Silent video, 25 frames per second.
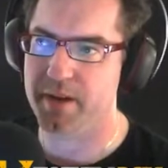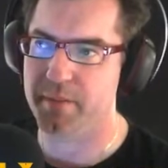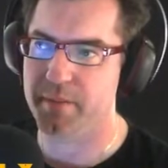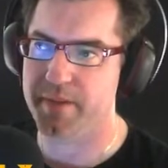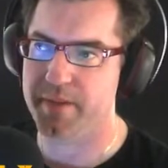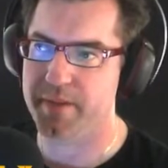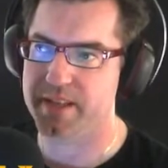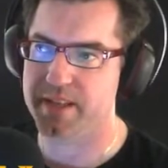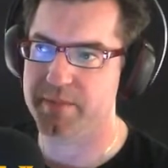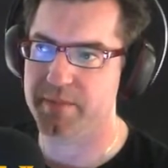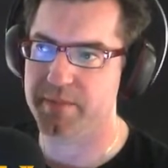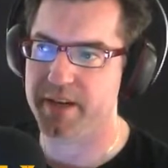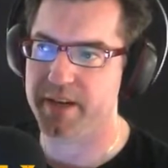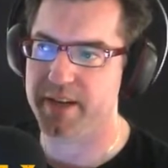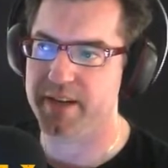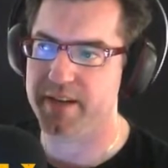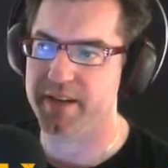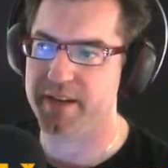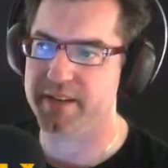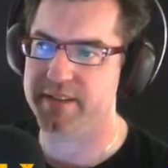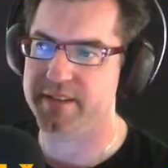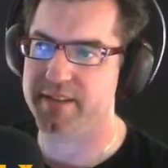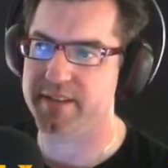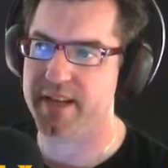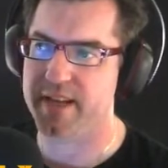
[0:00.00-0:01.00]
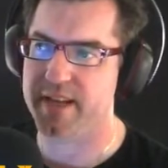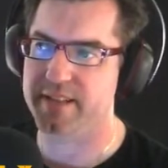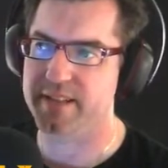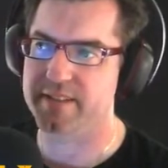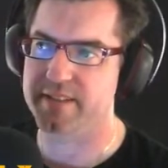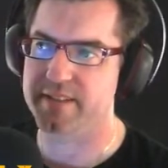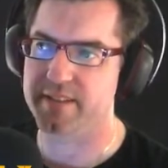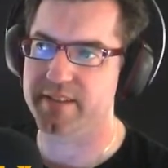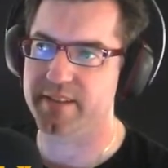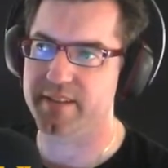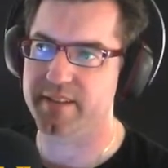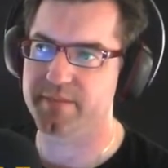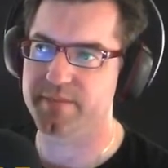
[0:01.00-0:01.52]
mouse button does that.
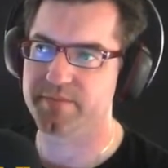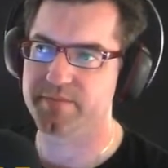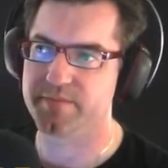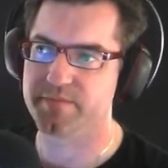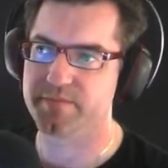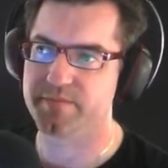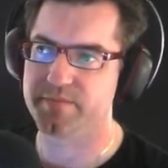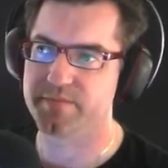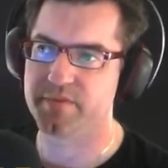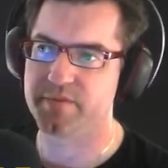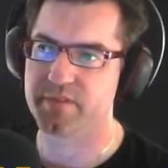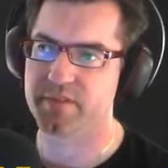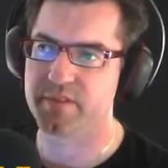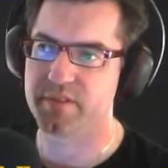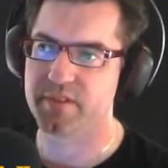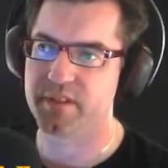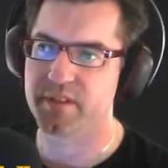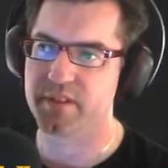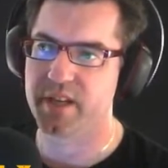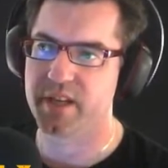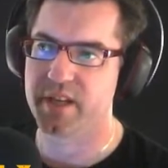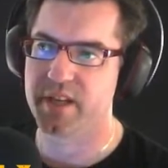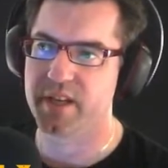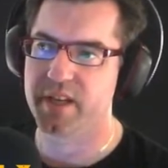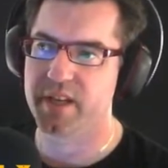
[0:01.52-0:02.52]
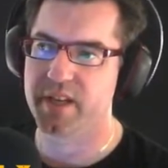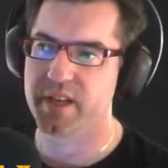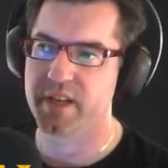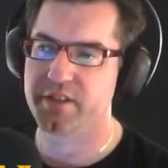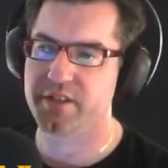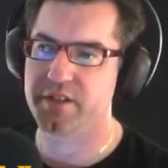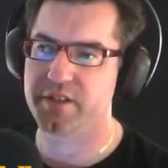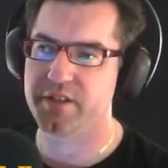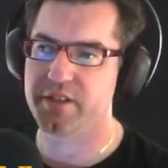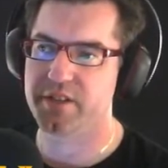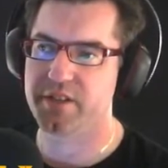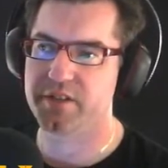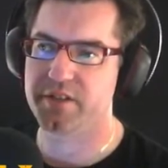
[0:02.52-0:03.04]
So
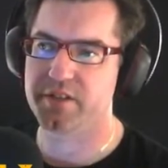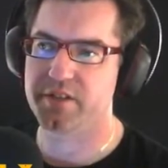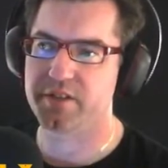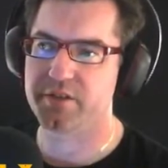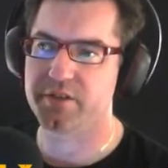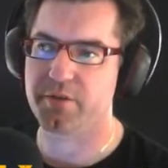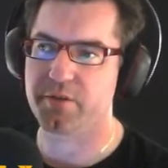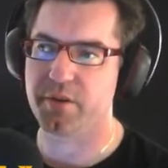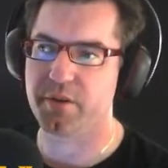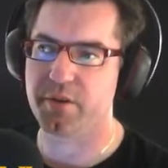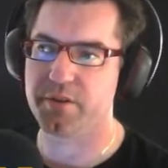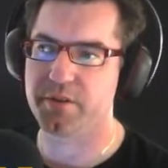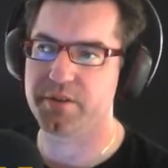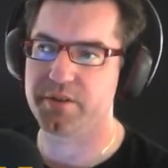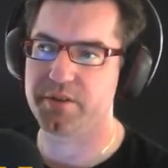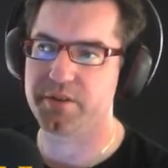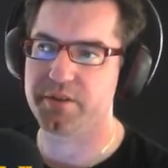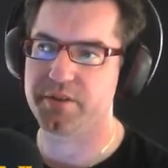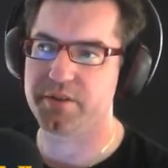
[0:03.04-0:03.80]
just use the scroll to